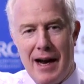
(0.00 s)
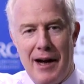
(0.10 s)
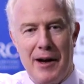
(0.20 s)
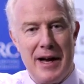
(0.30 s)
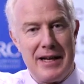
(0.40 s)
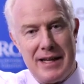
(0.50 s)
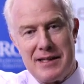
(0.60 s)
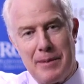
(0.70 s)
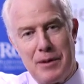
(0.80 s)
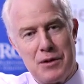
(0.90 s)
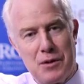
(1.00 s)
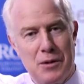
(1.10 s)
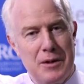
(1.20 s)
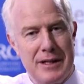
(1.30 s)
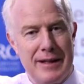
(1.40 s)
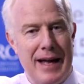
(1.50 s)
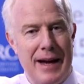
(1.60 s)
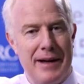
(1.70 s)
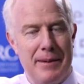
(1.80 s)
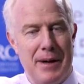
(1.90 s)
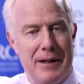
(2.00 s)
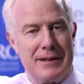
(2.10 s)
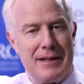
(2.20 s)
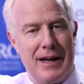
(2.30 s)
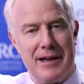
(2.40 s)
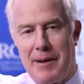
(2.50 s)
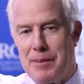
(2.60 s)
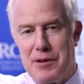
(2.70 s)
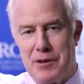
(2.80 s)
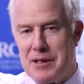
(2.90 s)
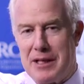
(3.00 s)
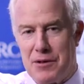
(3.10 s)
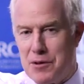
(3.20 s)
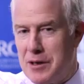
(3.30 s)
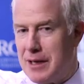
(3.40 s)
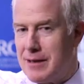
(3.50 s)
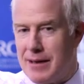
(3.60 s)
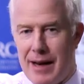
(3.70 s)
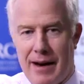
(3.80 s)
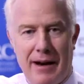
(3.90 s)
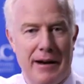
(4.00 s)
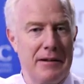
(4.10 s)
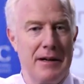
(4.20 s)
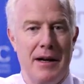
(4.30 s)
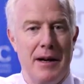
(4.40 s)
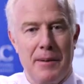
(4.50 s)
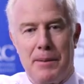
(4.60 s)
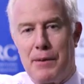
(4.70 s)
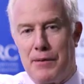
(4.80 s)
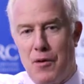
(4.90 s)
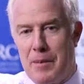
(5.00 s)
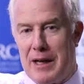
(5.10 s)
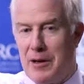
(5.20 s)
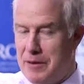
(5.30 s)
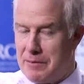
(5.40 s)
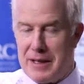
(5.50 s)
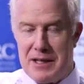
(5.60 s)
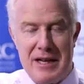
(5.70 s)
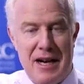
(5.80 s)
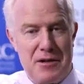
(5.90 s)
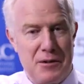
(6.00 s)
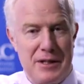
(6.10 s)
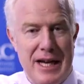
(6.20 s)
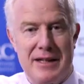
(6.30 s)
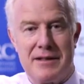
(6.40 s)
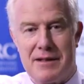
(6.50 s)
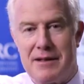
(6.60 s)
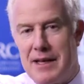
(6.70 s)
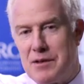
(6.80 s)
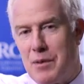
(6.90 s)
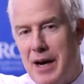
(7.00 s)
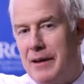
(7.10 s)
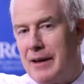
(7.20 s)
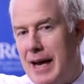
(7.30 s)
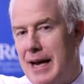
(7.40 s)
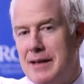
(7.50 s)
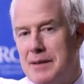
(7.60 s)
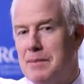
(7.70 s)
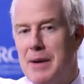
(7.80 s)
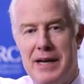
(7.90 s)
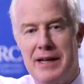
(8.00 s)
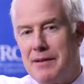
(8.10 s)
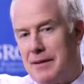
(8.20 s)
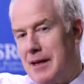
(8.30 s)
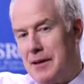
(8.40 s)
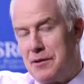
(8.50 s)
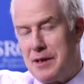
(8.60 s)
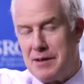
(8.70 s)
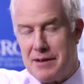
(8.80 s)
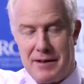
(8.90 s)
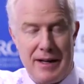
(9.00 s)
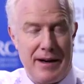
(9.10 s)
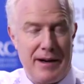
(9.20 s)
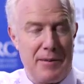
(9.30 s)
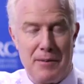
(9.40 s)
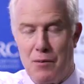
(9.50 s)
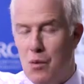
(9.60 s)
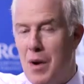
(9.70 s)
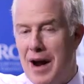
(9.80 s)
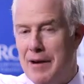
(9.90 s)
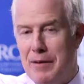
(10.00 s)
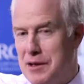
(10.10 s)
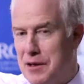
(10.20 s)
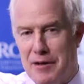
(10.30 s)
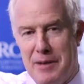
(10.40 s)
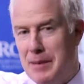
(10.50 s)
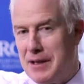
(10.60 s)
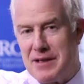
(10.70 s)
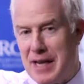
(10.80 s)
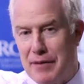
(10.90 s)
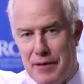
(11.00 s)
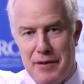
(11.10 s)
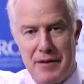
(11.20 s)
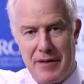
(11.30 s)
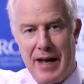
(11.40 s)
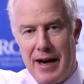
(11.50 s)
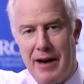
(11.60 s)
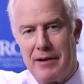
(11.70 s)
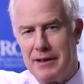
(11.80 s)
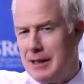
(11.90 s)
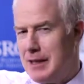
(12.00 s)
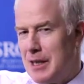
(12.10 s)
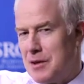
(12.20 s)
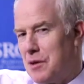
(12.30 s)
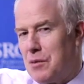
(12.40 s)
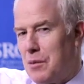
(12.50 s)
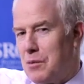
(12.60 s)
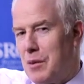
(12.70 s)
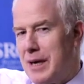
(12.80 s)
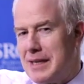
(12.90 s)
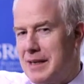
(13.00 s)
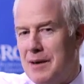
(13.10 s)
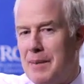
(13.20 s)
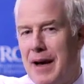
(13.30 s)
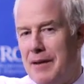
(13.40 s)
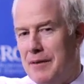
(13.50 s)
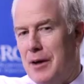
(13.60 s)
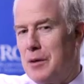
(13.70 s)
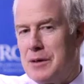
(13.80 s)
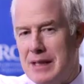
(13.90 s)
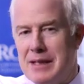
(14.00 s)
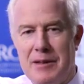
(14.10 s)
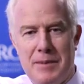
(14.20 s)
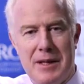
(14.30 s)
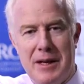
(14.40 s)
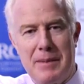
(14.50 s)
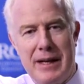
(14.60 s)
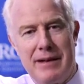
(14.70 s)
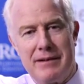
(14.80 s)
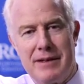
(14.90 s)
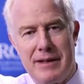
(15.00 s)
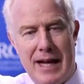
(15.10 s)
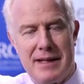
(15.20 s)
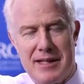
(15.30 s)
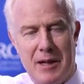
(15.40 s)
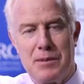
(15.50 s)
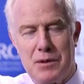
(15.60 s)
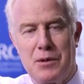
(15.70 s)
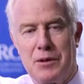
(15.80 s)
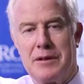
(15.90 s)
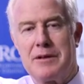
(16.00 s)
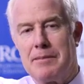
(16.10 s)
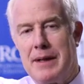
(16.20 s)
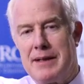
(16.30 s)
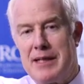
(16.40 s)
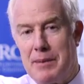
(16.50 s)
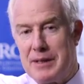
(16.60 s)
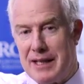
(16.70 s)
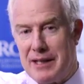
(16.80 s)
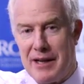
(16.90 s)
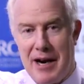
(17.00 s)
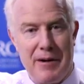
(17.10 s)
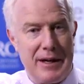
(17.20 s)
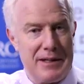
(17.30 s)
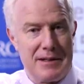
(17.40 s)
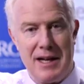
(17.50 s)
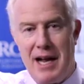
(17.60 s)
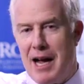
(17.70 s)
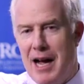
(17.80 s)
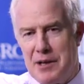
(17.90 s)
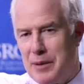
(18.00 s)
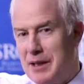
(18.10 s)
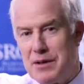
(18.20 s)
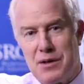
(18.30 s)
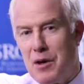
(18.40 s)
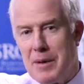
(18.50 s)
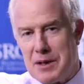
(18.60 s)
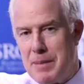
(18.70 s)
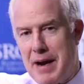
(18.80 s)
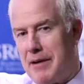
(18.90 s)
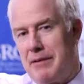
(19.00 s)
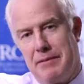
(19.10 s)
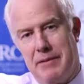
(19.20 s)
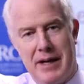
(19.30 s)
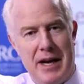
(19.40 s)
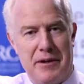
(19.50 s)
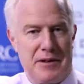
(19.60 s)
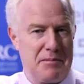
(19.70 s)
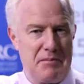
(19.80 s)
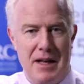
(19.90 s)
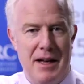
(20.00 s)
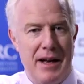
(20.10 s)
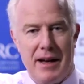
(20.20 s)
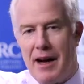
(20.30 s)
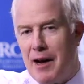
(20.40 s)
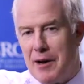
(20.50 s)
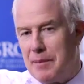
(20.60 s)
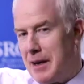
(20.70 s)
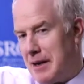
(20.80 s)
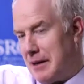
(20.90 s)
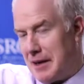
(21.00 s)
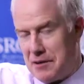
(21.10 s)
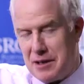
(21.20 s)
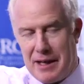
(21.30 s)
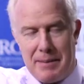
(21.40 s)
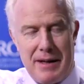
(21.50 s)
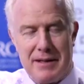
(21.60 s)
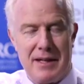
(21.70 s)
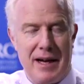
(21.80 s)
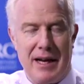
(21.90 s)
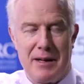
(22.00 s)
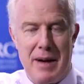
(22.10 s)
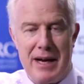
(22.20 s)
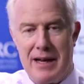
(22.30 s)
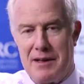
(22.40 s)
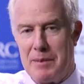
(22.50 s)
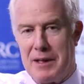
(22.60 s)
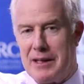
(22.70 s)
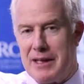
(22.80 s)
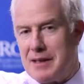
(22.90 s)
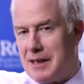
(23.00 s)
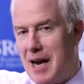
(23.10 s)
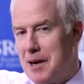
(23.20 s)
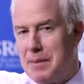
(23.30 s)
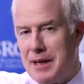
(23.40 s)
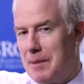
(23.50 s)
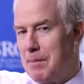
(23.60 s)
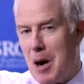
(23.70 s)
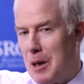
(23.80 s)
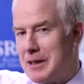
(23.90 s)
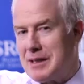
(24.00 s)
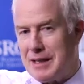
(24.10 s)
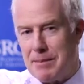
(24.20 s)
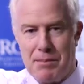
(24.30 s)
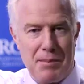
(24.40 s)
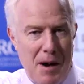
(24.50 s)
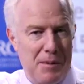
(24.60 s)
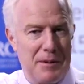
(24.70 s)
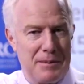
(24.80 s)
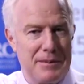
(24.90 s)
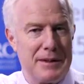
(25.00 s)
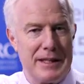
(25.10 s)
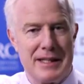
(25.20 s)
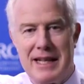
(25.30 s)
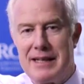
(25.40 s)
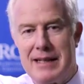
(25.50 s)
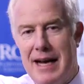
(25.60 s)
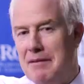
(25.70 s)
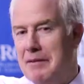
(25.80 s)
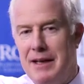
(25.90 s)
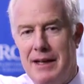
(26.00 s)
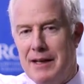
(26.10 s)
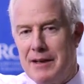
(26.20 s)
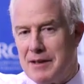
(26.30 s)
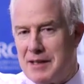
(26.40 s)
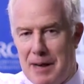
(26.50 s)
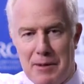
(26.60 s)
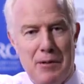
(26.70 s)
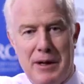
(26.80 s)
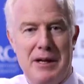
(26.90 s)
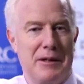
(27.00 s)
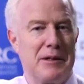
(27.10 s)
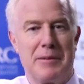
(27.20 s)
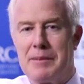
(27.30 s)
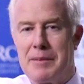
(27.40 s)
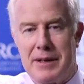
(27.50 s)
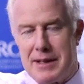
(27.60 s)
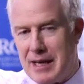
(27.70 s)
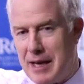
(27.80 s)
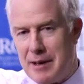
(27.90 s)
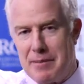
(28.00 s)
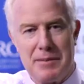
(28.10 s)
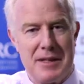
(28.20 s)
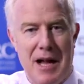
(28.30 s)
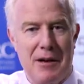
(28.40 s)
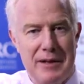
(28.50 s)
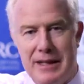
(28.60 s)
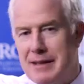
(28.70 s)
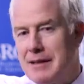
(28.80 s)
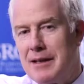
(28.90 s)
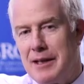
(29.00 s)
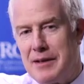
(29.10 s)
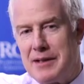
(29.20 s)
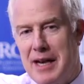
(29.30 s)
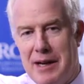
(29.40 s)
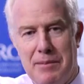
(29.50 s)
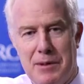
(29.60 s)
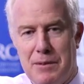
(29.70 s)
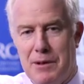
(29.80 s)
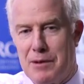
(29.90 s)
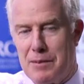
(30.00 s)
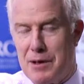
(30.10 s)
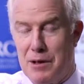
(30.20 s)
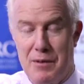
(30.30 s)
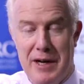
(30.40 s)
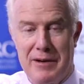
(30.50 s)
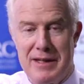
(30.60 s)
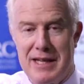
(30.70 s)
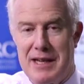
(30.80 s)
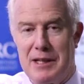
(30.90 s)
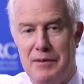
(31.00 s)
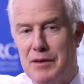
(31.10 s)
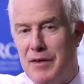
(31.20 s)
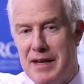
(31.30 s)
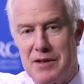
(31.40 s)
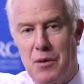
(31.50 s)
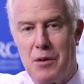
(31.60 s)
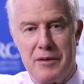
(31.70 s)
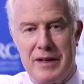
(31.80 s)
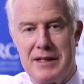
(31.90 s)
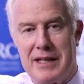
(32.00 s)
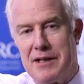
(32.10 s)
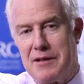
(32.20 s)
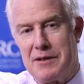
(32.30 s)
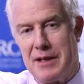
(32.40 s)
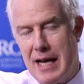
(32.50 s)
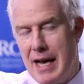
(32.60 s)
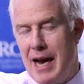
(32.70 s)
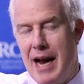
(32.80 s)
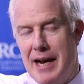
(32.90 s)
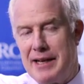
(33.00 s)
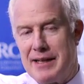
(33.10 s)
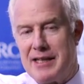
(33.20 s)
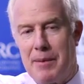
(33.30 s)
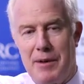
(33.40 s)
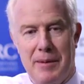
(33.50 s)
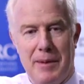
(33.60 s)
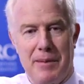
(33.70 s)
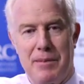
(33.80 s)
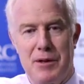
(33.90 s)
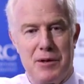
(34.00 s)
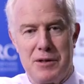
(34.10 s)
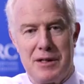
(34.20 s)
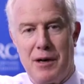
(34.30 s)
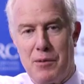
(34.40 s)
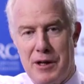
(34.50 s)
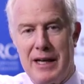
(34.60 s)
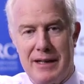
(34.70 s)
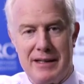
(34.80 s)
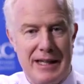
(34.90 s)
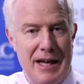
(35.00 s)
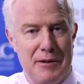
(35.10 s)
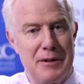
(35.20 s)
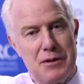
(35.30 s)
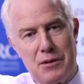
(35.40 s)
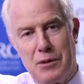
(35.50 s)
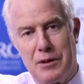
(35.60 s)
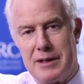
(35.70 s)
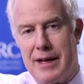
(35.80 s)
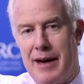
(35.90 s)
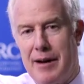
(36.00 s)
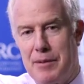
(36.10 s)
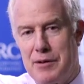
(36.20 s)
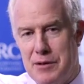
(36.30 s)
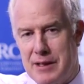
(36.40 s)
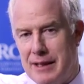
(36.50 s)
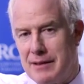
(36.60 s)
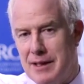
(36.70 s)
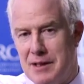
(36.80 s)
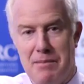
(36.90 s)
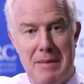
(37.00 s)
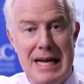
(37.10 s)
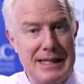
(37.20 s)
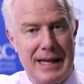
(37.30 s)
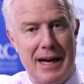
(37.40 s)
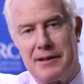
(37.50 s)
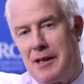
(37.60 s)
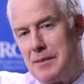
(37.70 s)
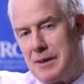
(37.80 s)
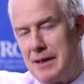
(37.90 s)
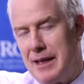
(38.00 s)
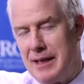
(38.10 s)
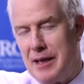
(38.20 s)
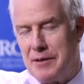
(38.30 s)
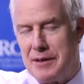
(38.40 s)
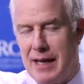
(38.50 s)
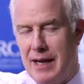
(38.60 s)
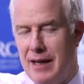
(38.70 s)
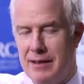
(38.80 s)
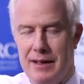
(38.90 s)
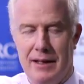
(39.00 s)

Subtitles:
And yet some of the schools in Palestine are producing students that are performing on international tests, as well as many countries that are way richer and much safer than they are. So what is it about those systems that mean that some schools and some particular areas are doing so much better than others? And in a country like Palestine, like many in the Middle East, it can't be a policy problem, in the sense that the same curriculum, the same salaries, the same career incentives face all of these teachers, and yet some of them are working together in schools that are producing such amazing outcomes, and in others they aren't.